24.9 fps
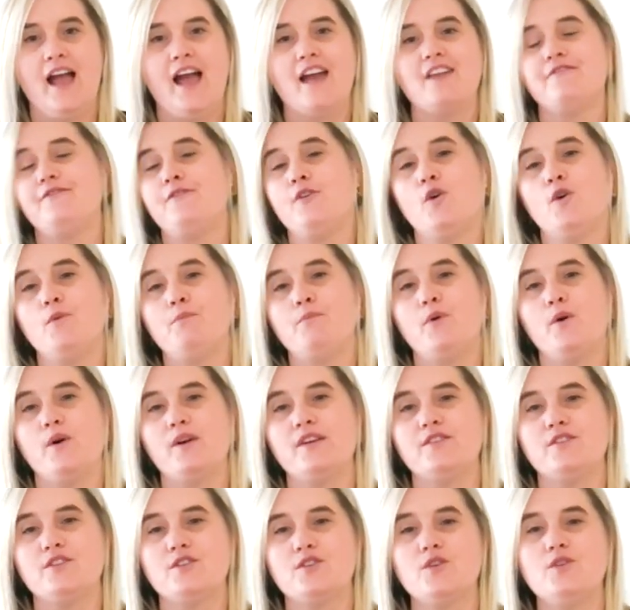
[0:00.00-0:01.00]
and
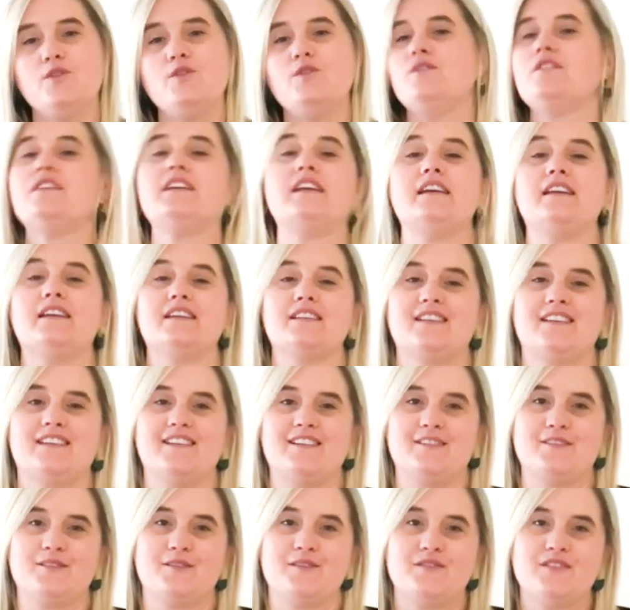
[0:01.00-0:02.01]
4.2
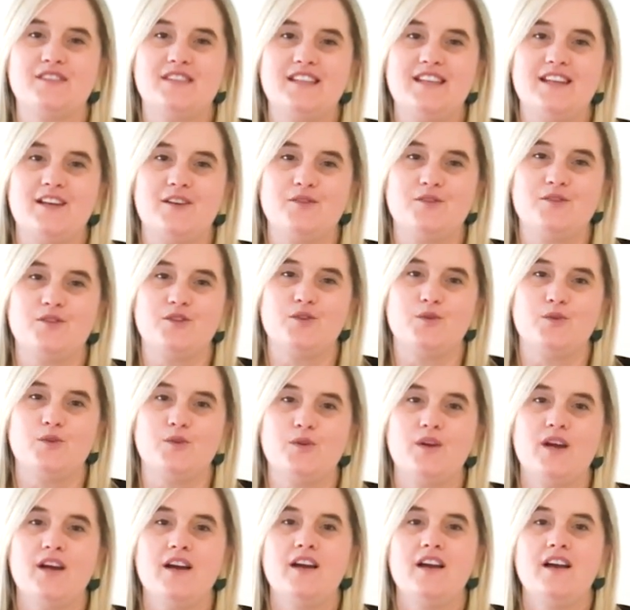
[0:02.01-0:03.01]
gigatons of
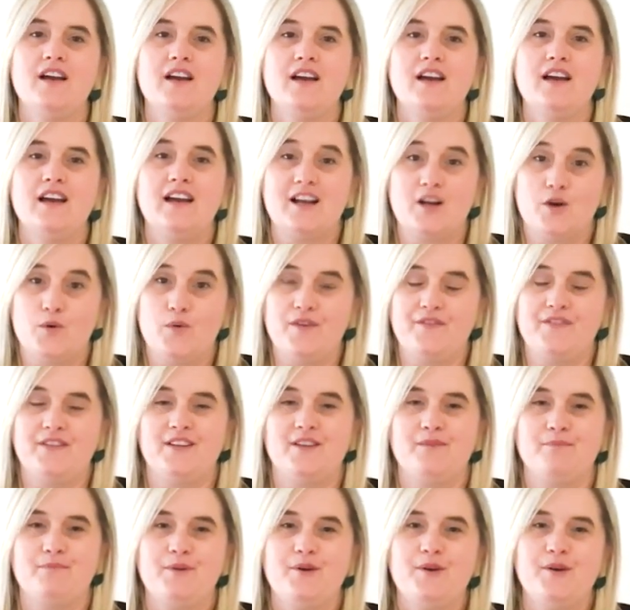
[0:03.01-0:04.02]
CO2
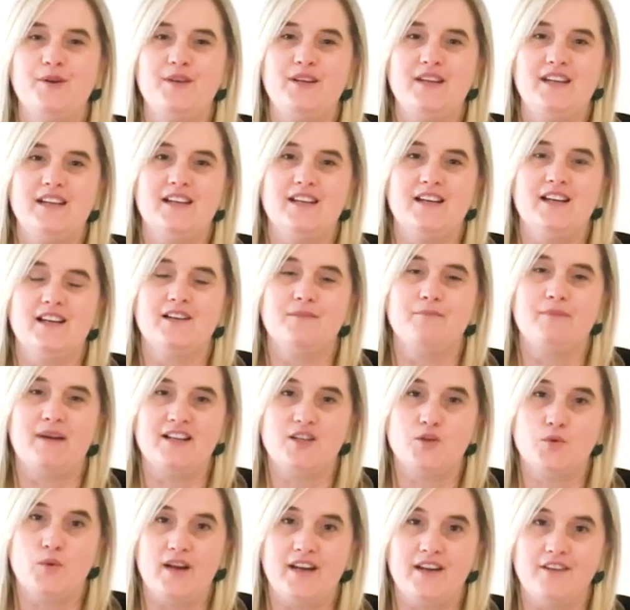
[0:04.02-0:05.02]
equivalent per year by
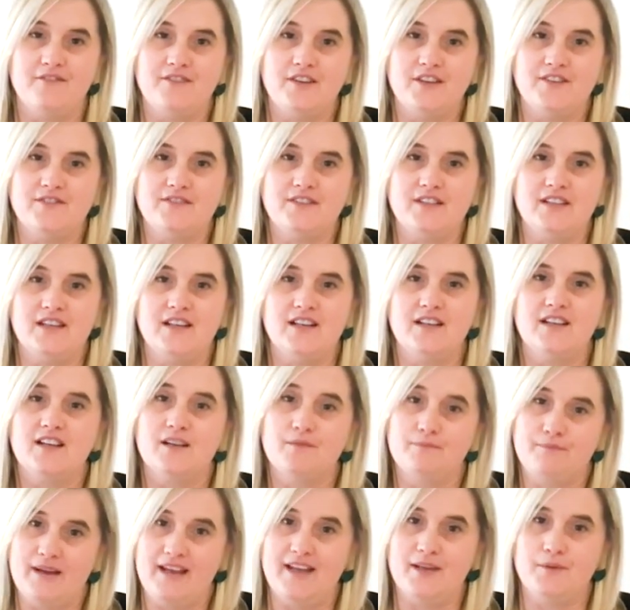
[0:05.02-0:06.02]
2050
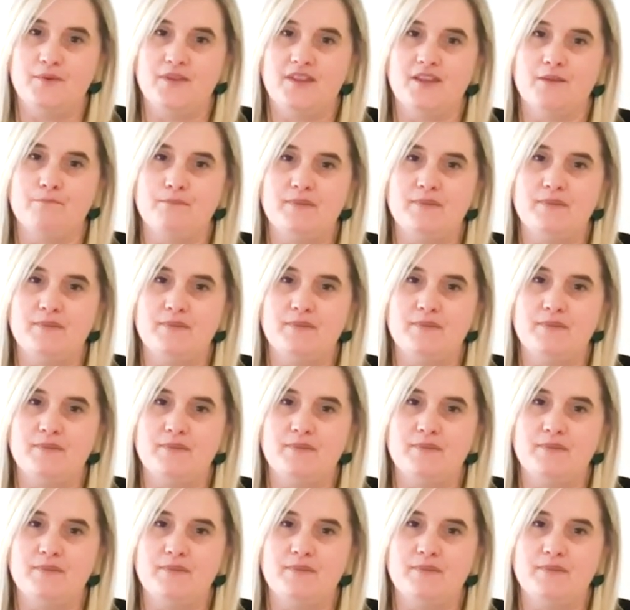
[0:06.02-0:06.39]
compared with a